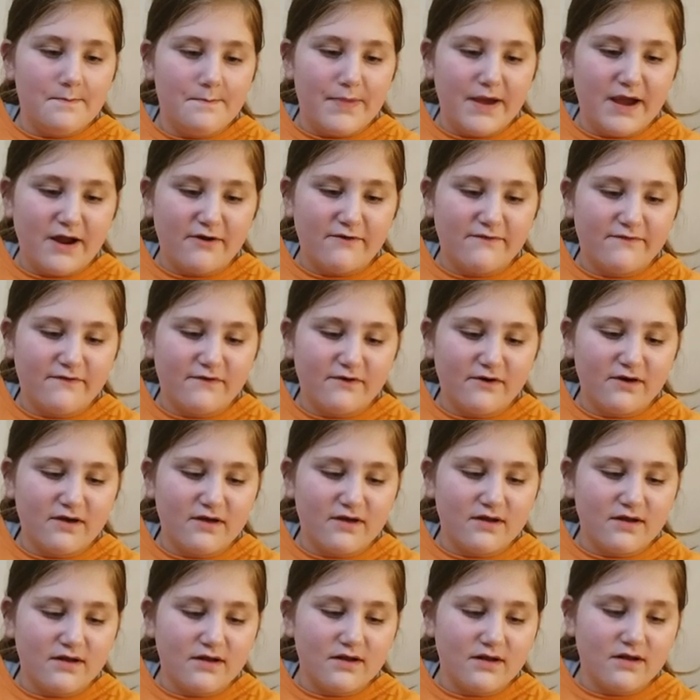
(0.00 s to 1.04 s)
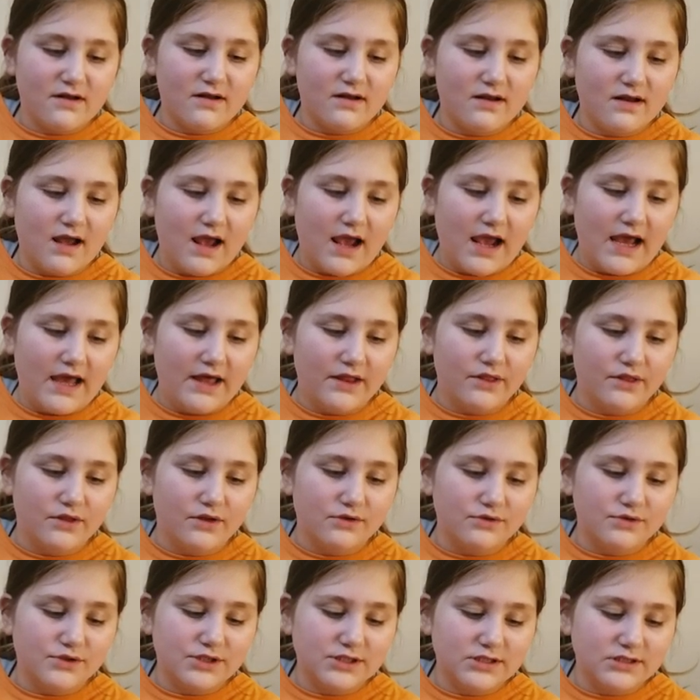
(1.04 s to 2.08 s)
barefoot hand
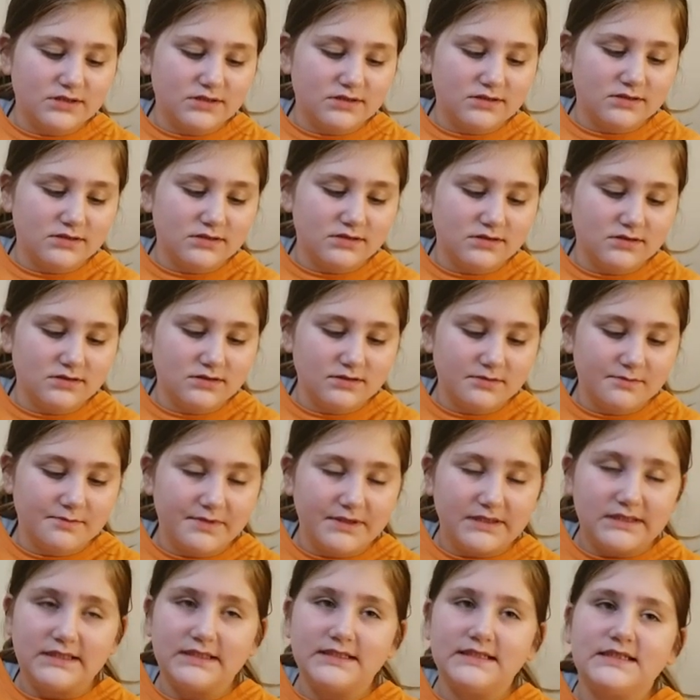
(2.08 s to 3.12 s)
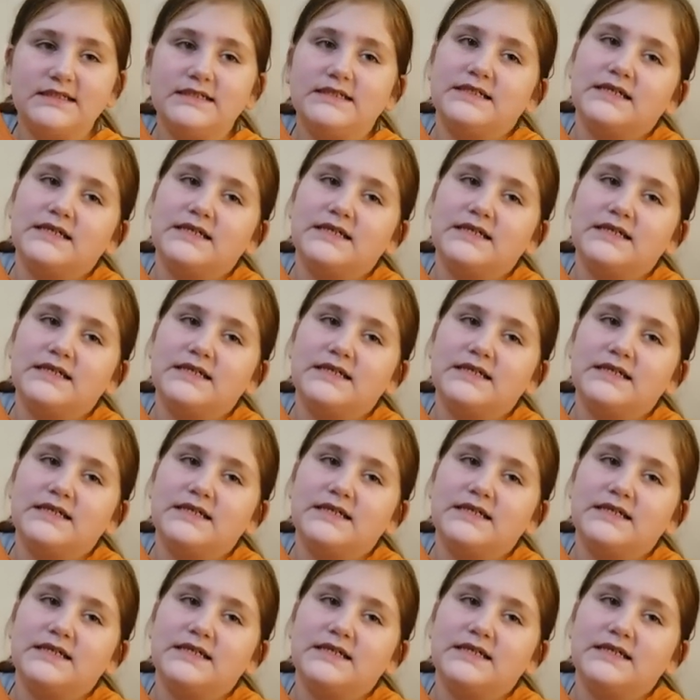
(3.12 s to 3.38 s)
lotion because in